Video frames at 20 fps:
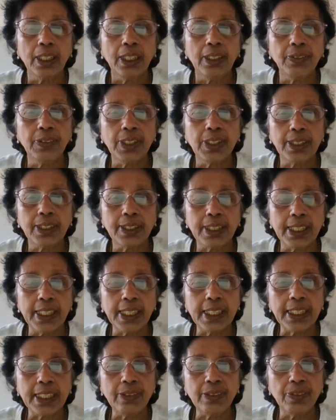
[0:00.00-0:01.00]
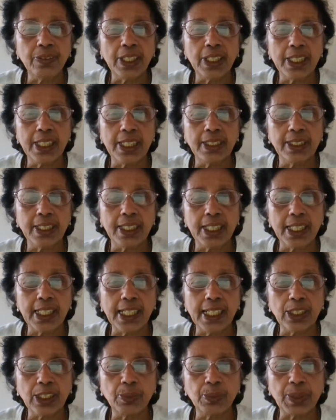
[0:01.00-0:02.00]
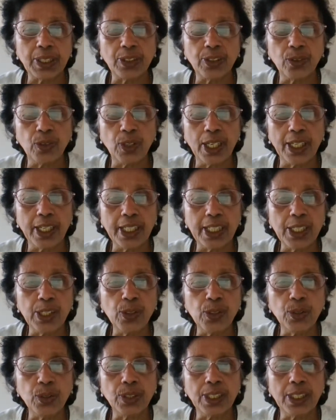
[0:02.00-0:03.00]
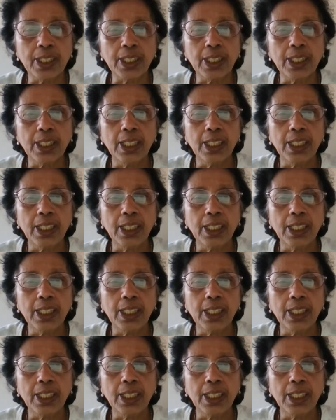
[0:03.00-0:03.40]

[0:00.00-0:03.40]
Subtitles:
if there is a negative variance in an expense, you can reduce the